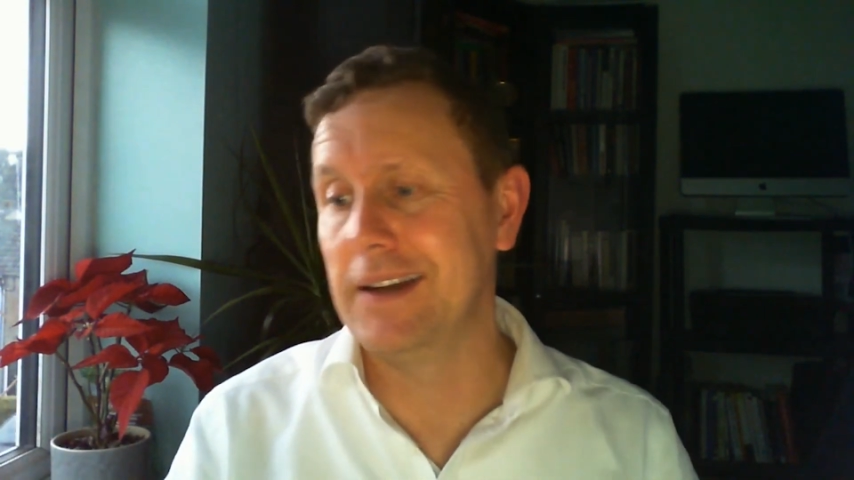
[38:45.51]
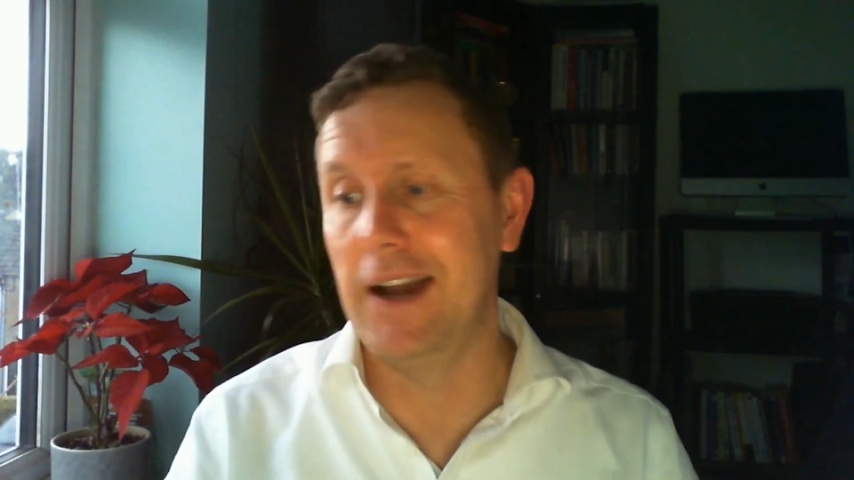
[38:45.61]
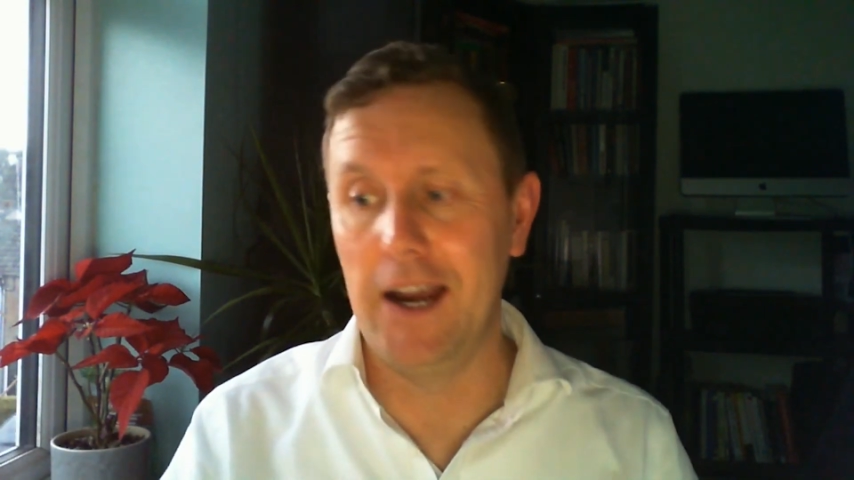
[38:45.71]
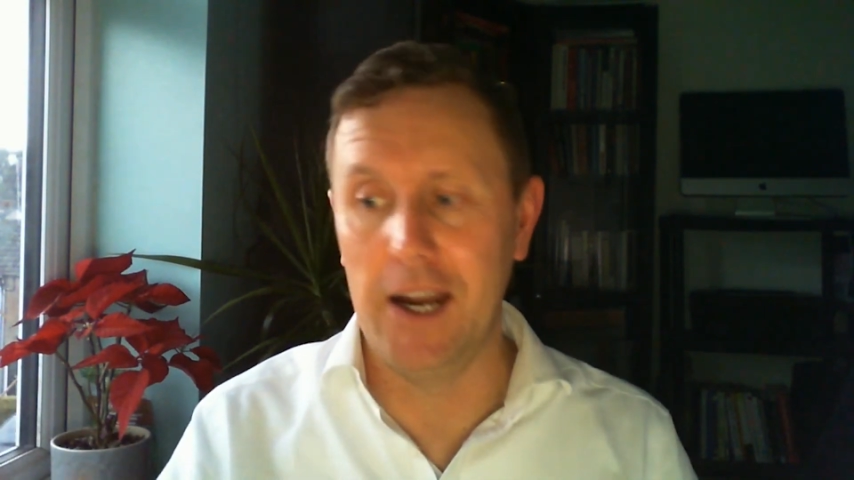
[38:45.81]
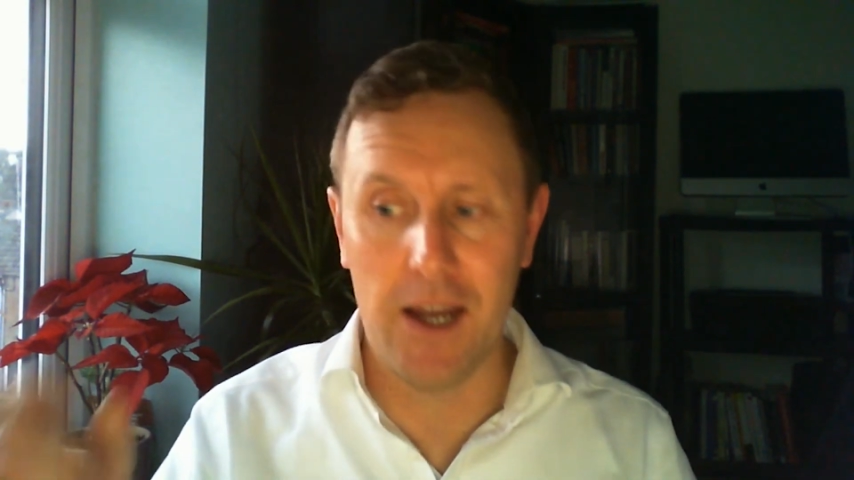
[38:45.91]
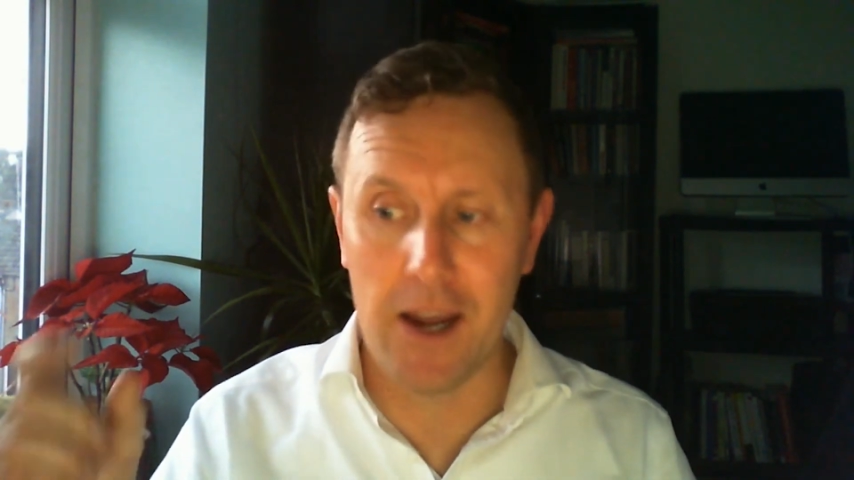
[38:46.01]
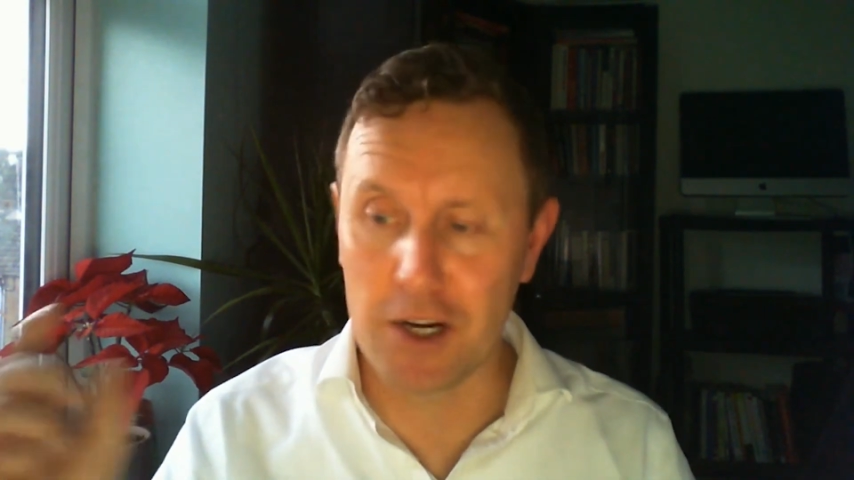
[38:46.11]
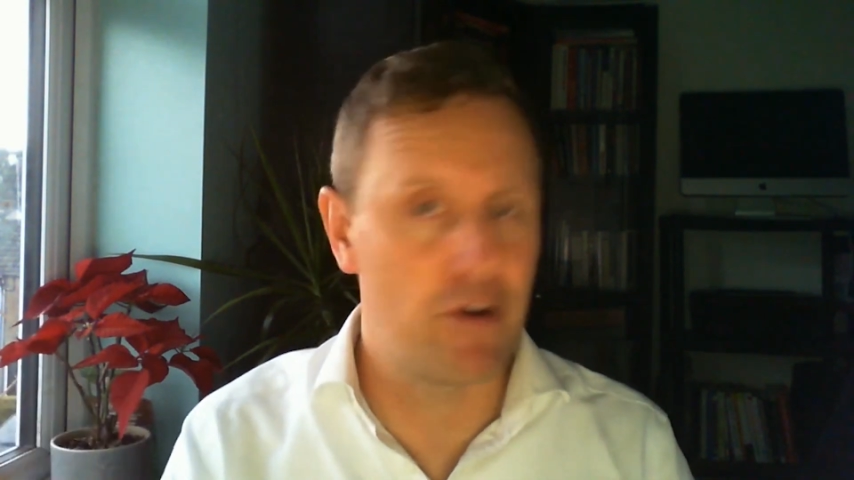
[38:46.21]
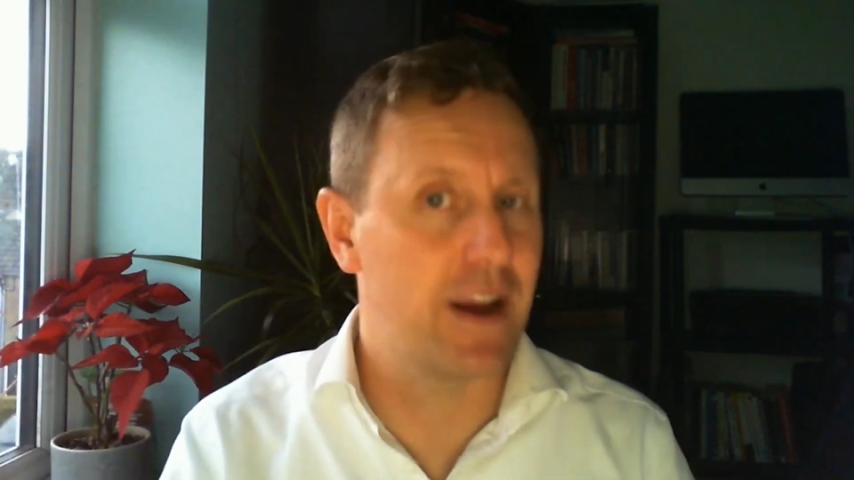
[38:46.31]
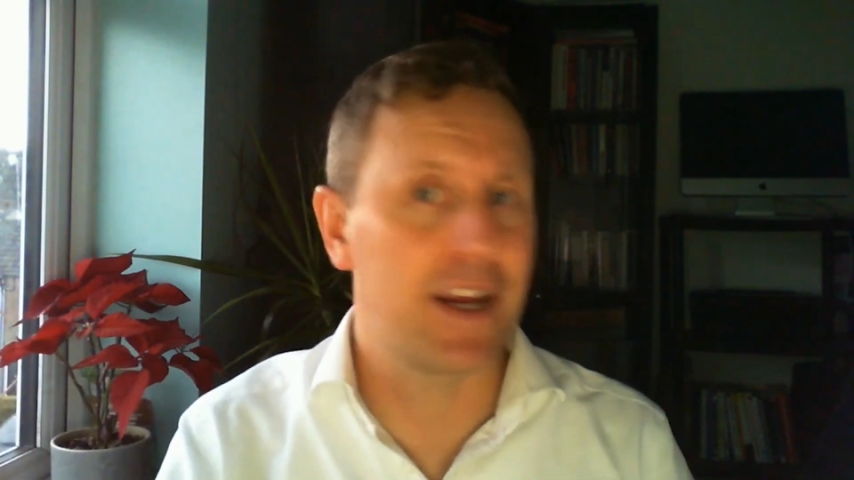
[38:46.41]
a
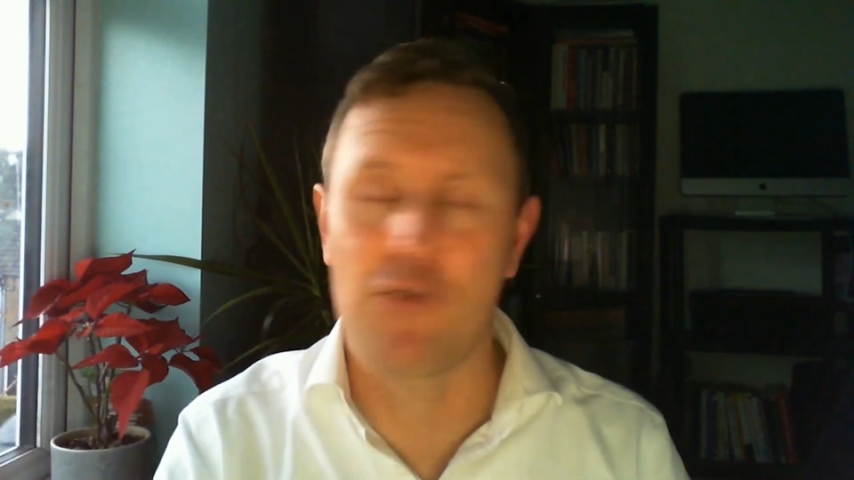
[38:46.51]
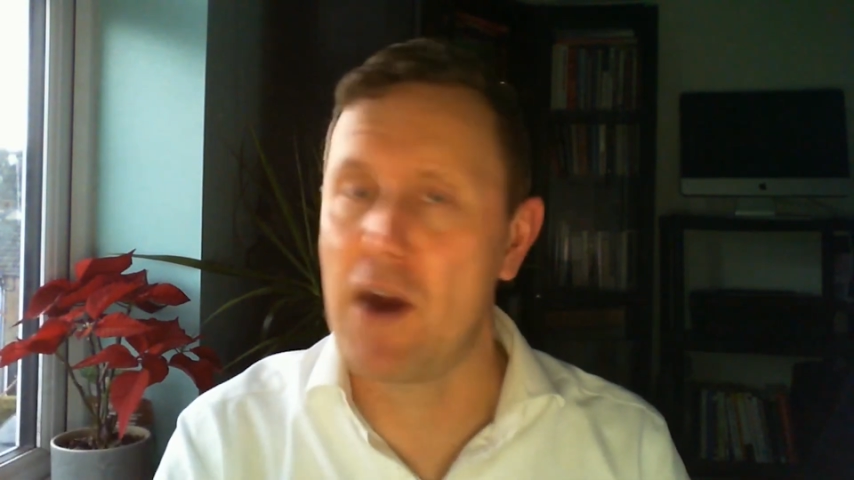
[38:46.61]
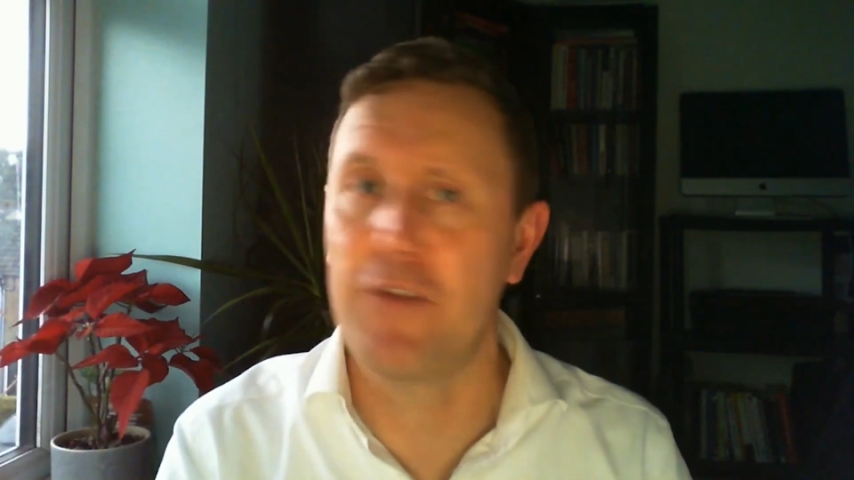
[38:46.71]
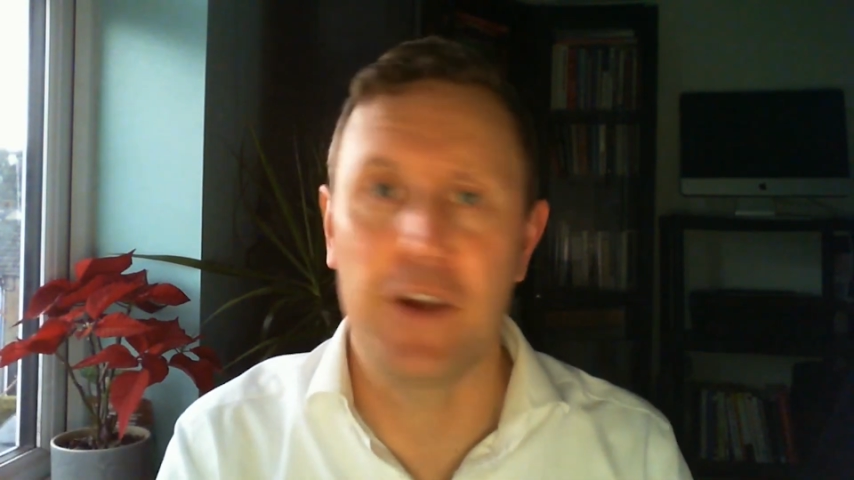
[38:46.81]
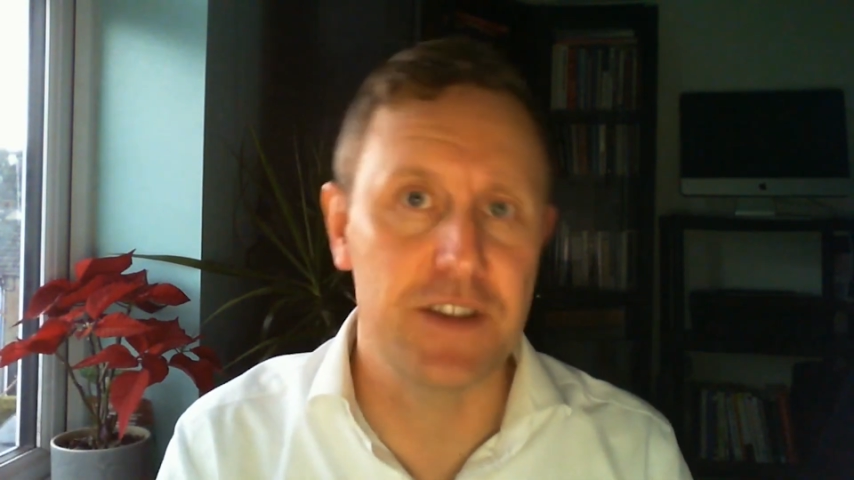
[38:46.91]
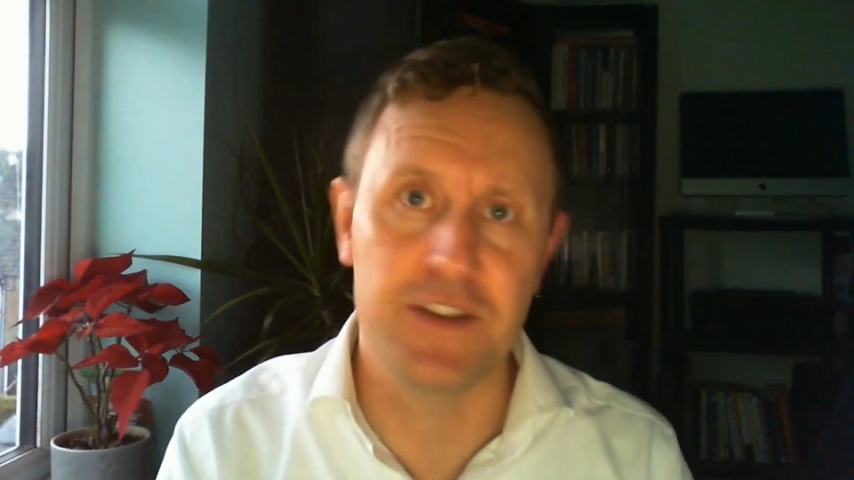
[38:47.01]
great graphic